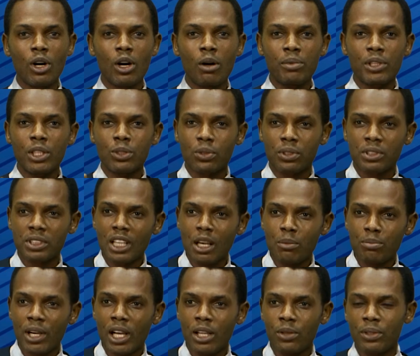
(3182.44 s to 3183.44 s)
up, it was
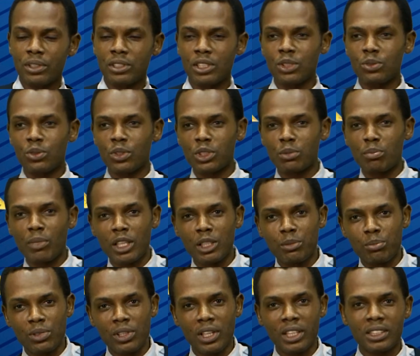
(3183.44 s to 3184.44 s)
tampered with, it was
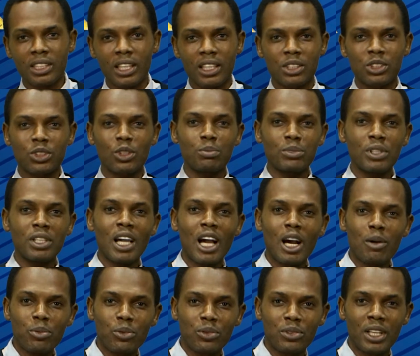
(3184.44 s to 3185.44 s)
manipulated, something
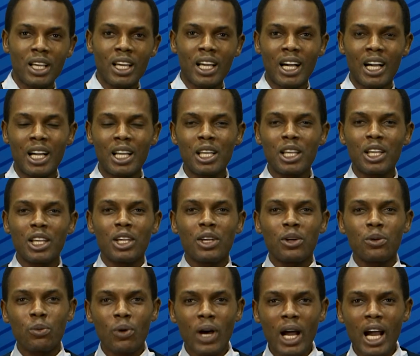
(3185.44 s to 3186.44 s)
happened there.
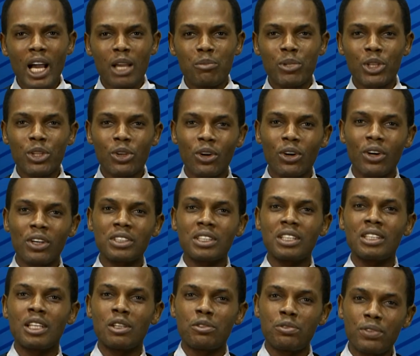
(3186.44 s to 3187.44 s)
Why? Because
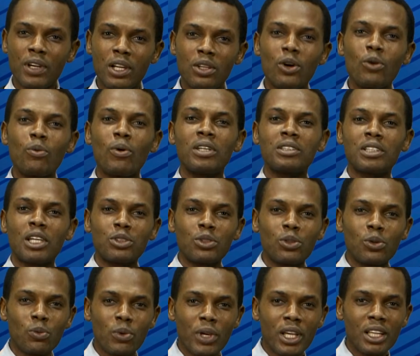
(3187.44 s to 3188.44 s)
the fellow wanted to
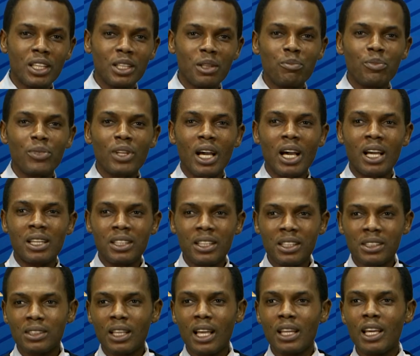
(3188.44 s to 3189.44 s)
win and
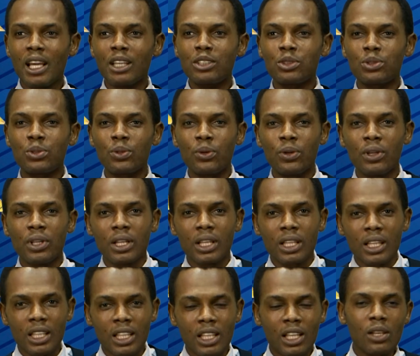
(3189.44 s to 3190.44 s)
decided to
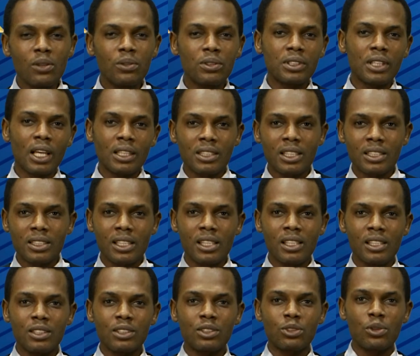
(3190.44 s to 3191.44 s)
include certain
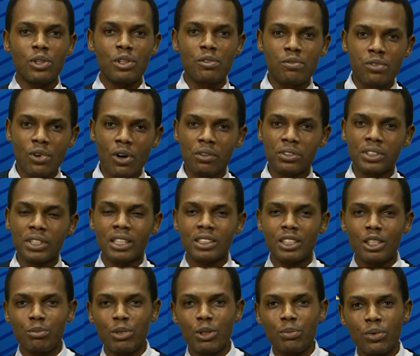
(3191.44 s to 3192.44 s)
things, to involve
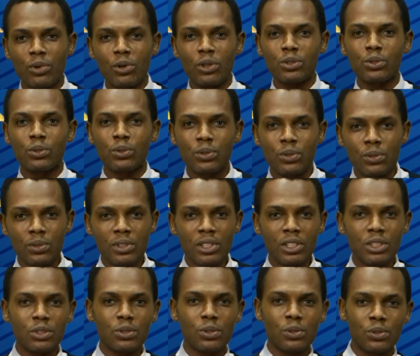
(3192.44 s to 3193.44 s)
certain people, to do
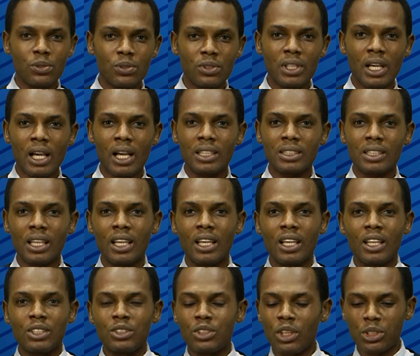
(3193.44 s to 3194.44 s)
this, to do that,
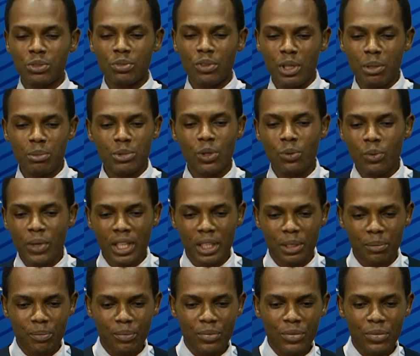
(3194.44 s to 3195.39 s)
just for him to win.